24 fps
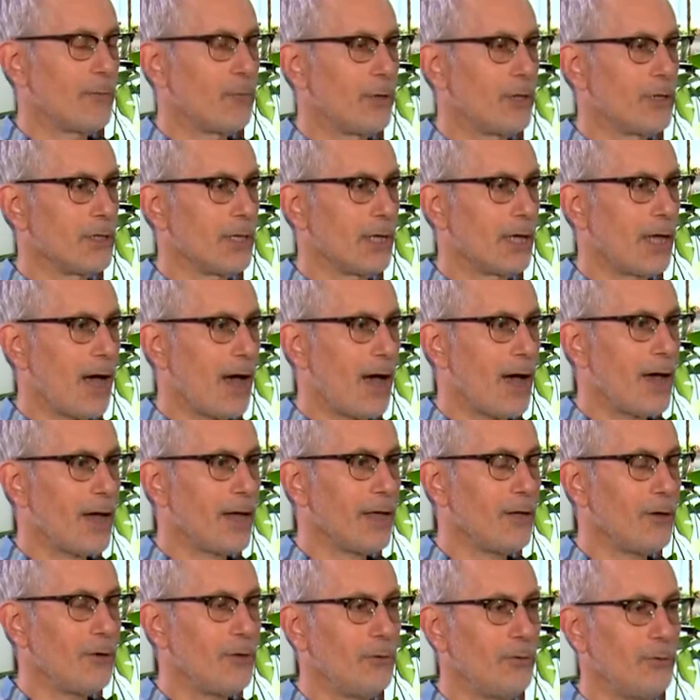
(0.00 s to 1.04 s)
Well, there's a
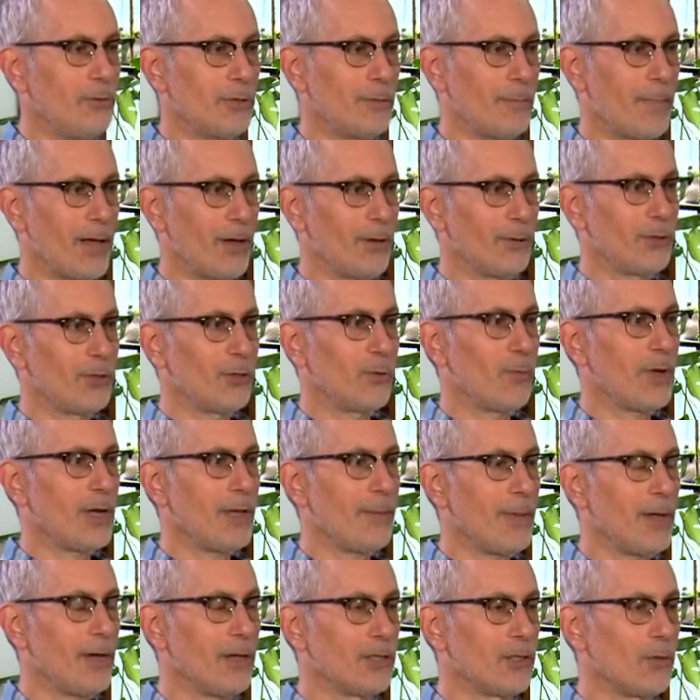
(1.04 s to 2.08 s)
guy who's about 20
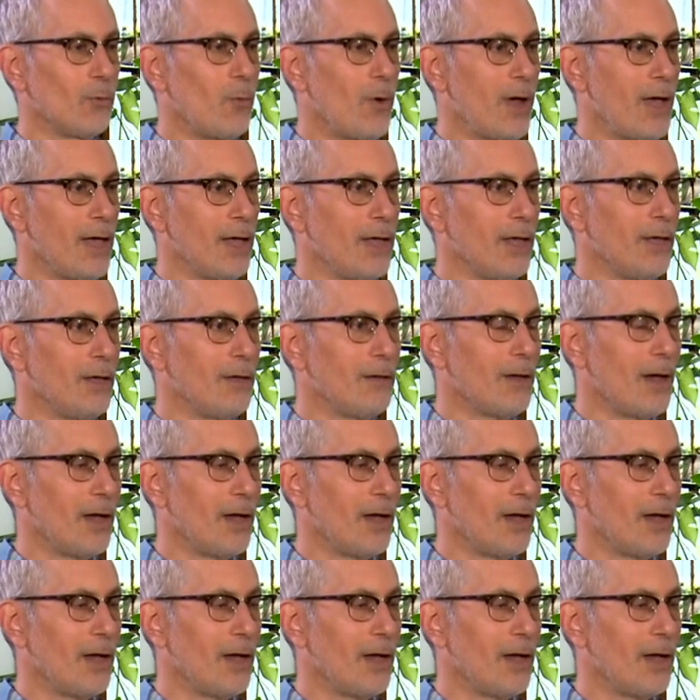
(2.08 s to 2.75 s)
minutes away.